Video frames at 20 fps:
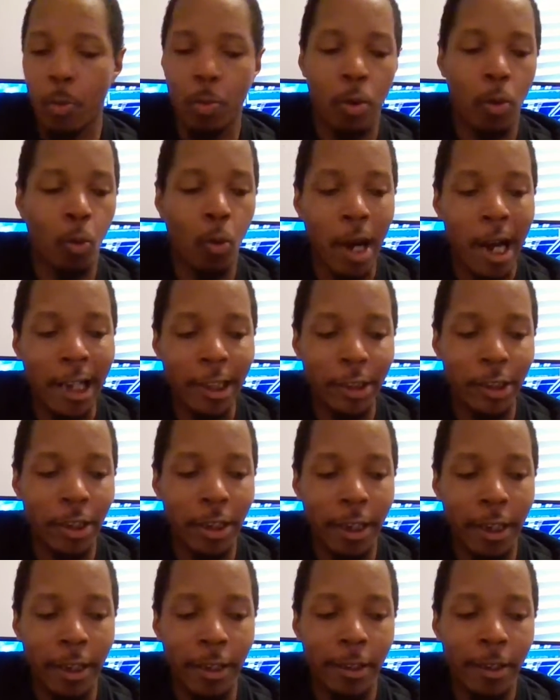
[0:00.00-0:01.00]
And we're
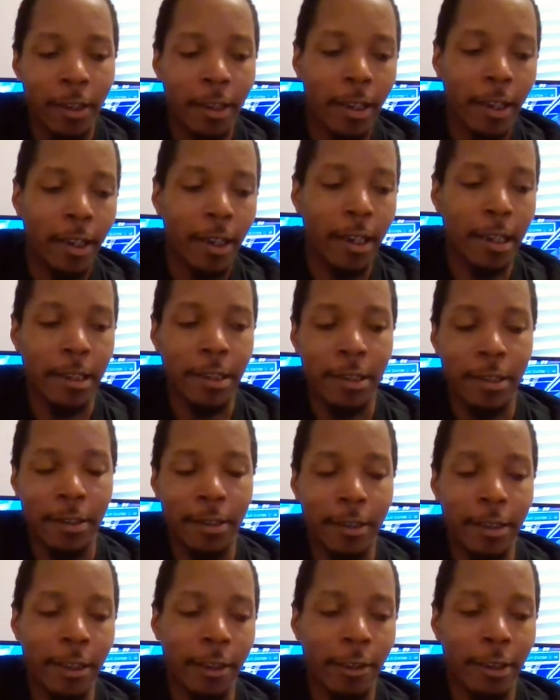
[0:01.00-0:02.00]
watching it,
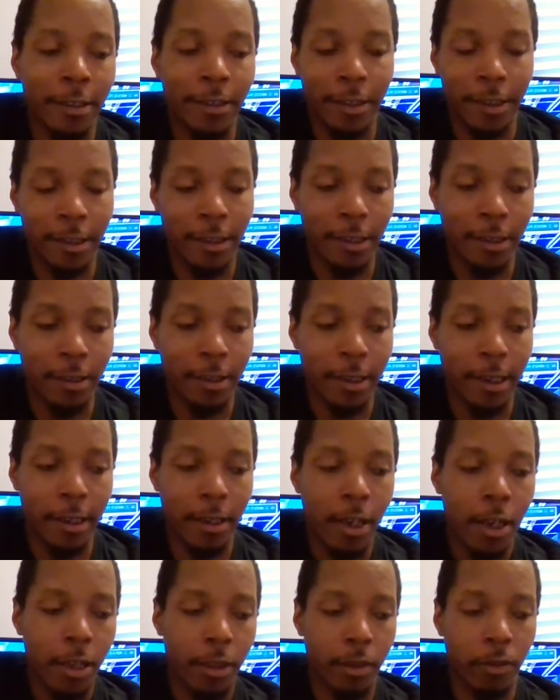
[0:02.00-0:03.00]
and they sit there and
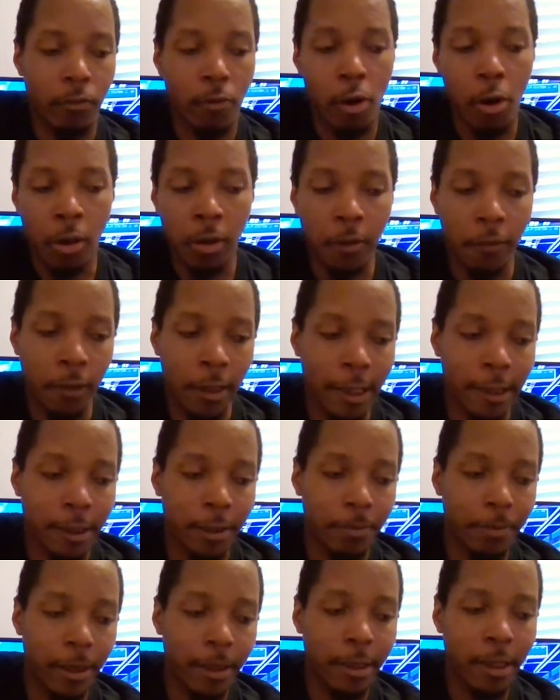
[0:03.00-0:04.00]
say the role of
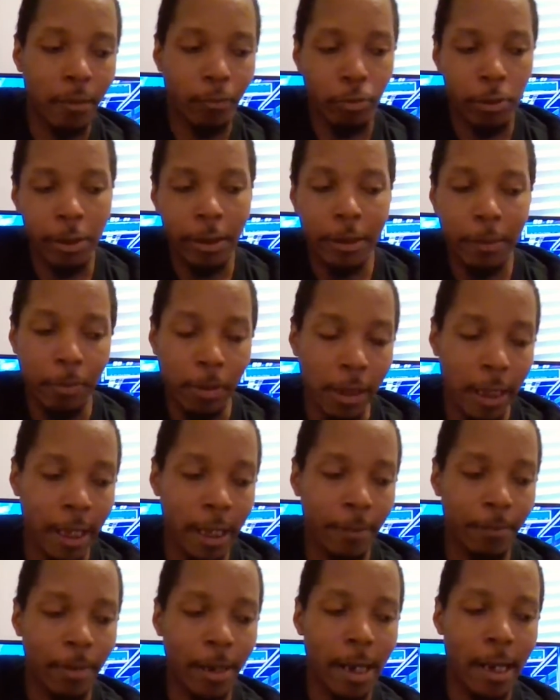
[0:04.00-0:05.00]
Lex is be temporarily
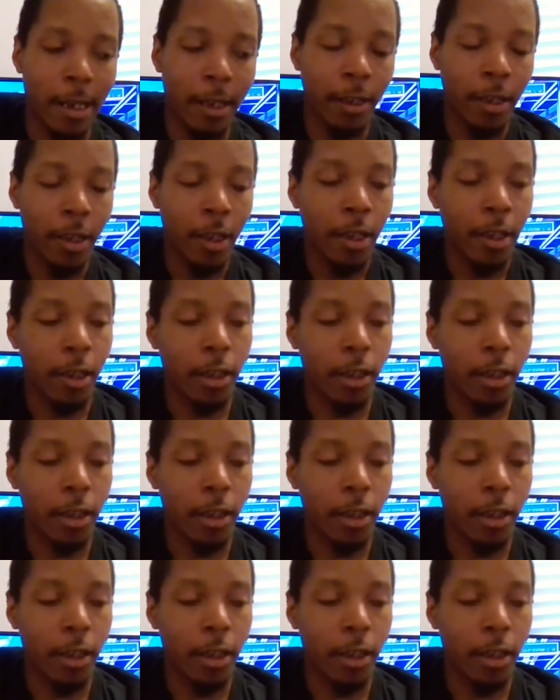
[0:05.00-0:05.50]
played by.